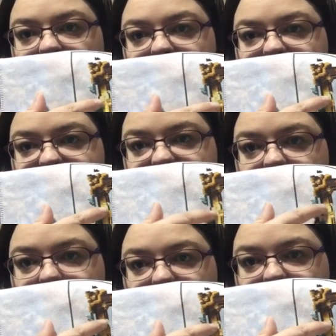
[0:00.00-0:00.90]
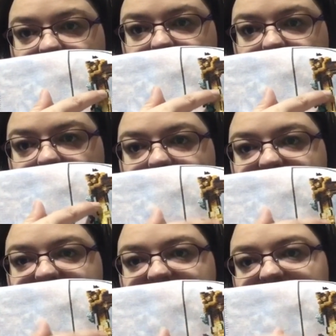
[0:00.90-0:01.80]
There's actually a butterfly in here that
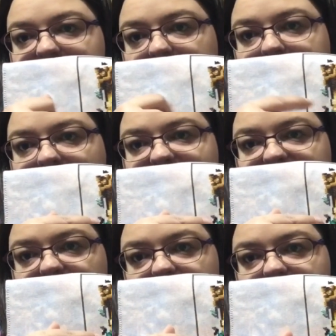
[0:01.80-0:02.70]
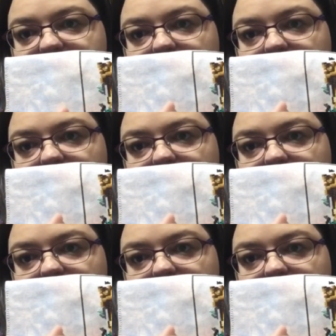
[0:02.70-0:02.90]
just needs to be back stitched.